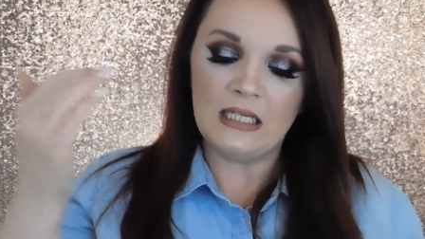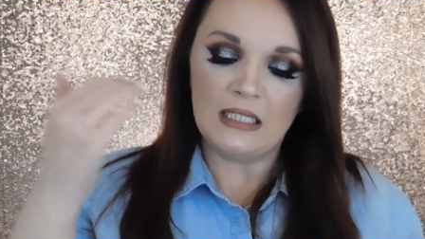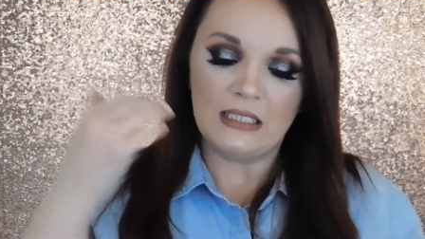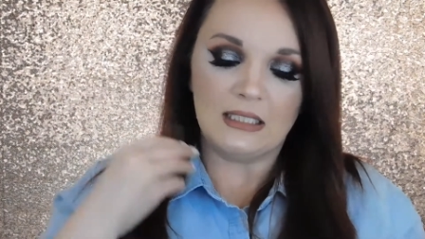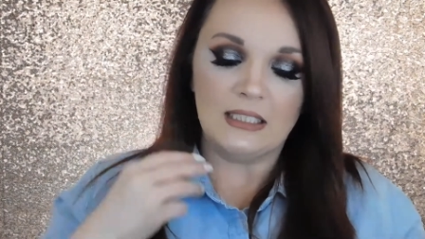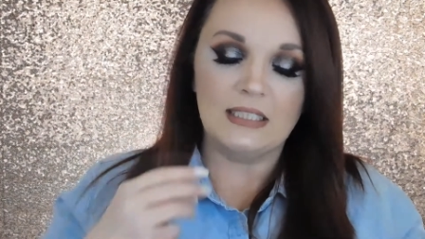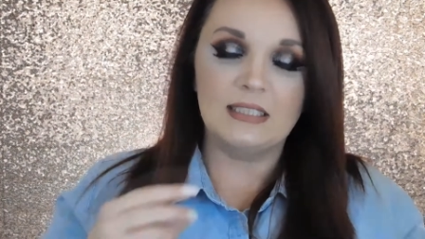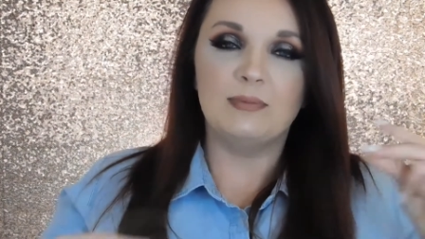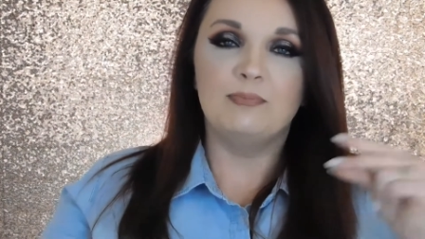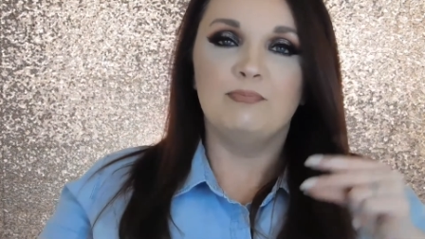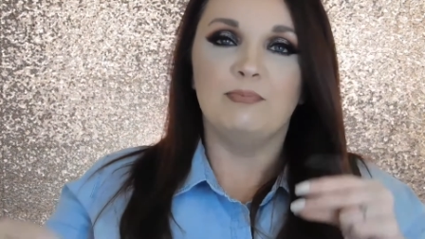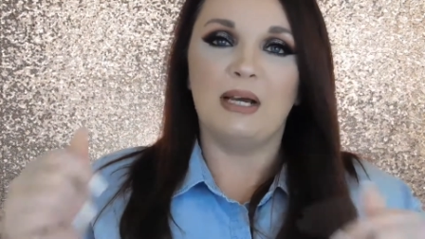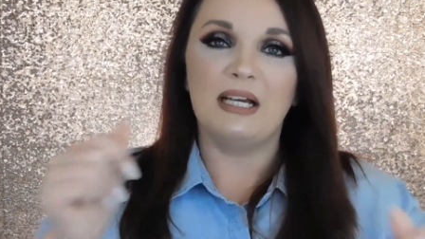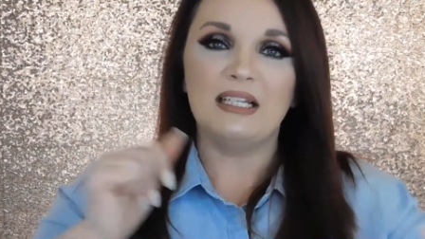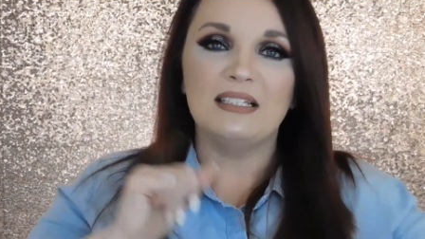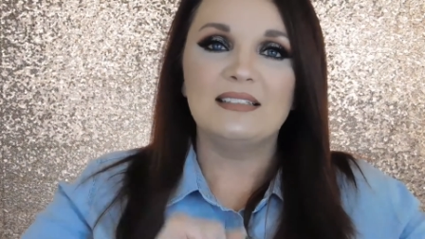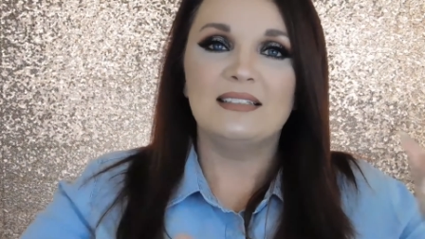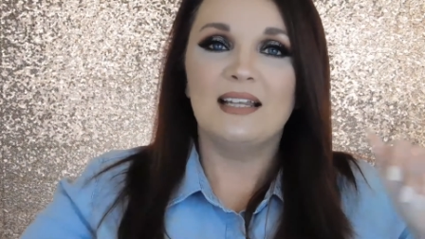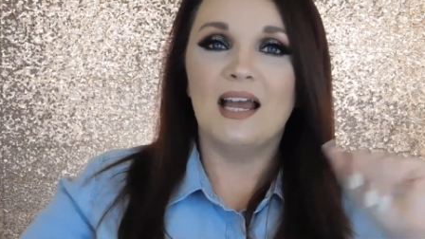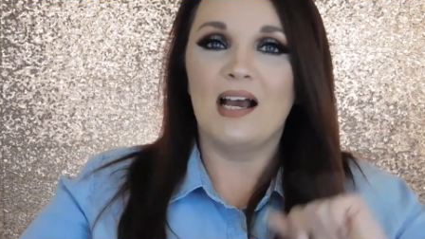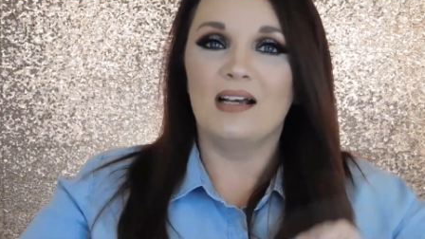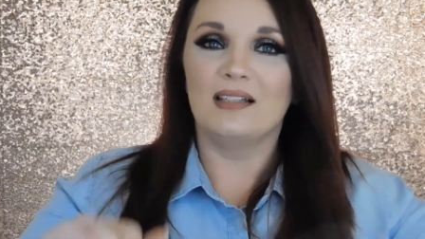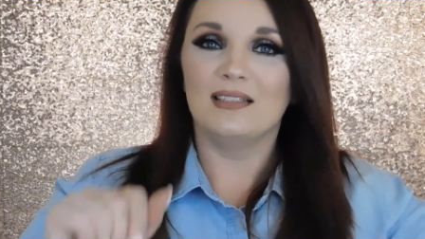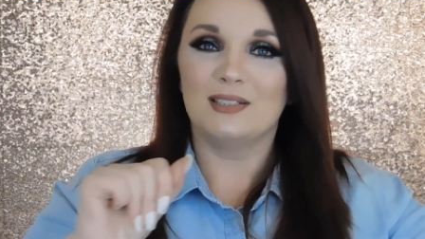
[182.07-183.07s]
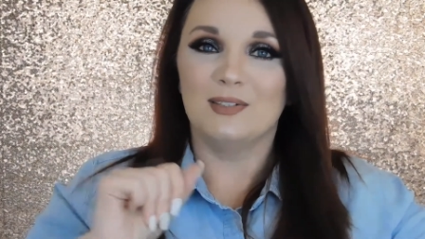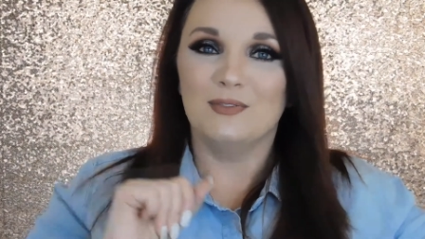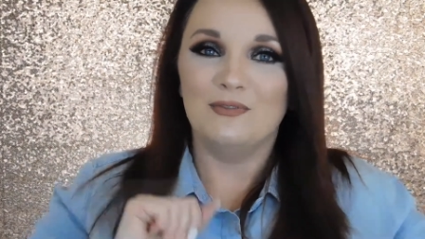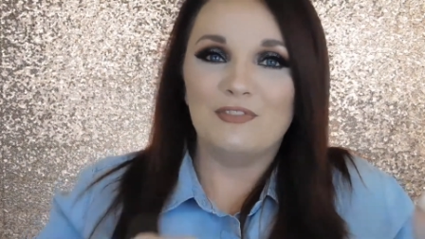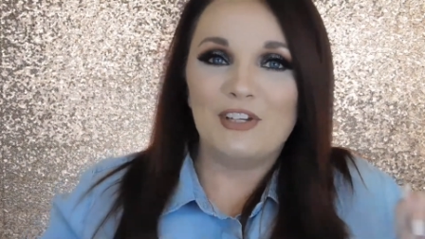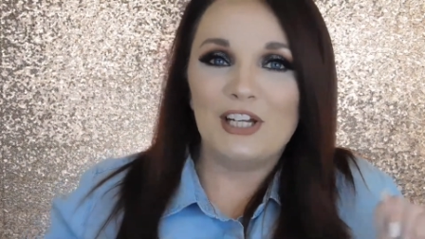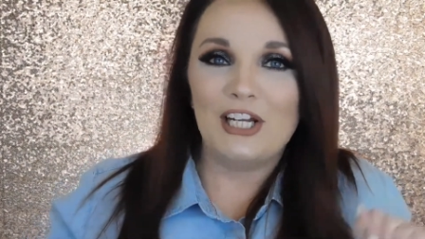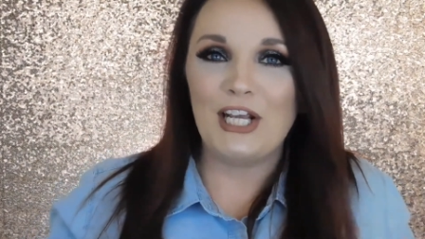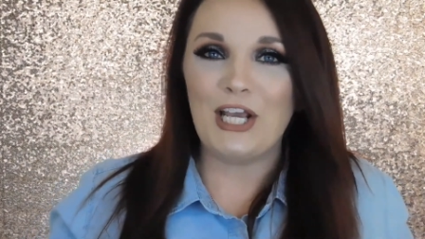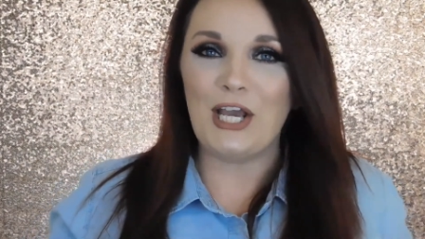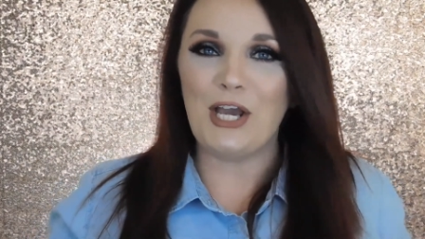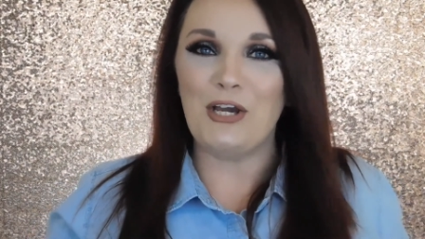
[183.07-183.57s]
let's bust out some
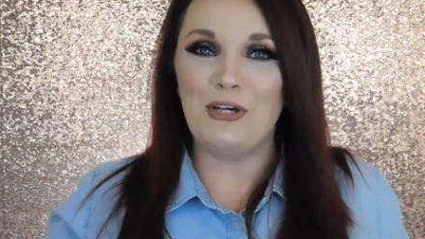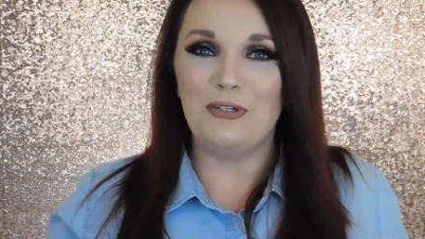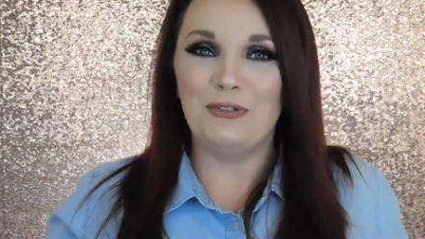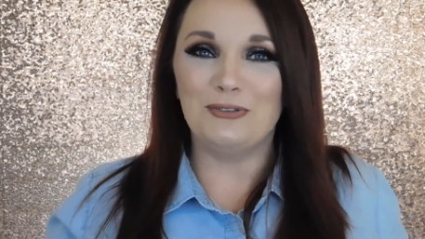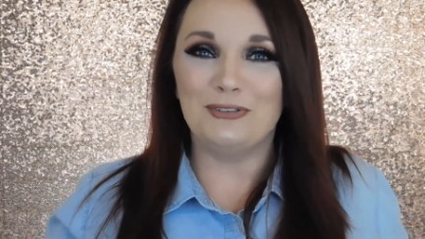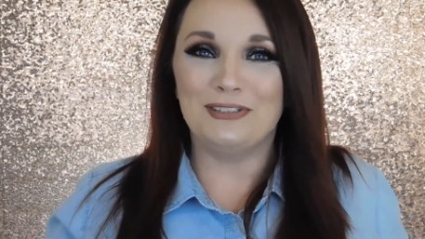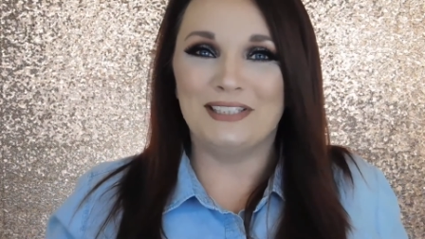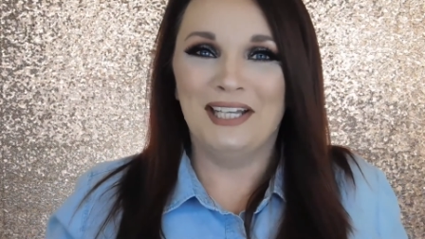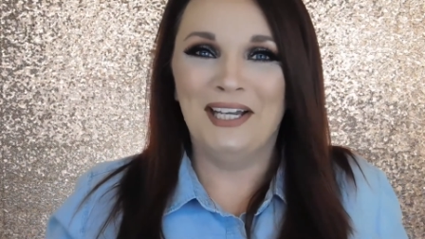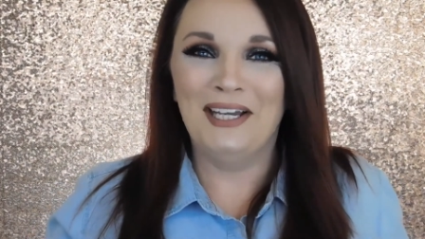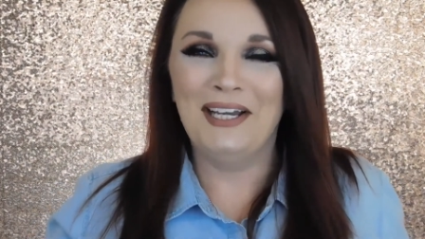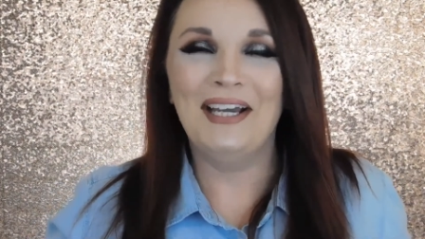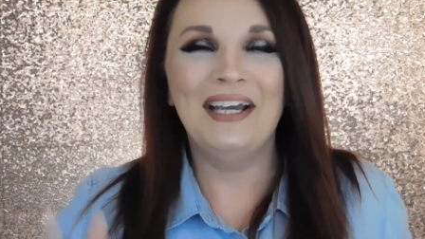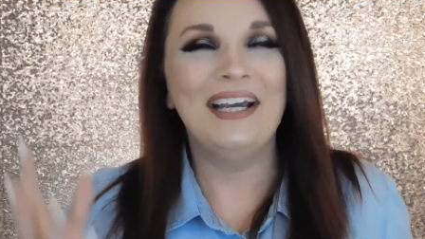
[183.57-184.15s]
videos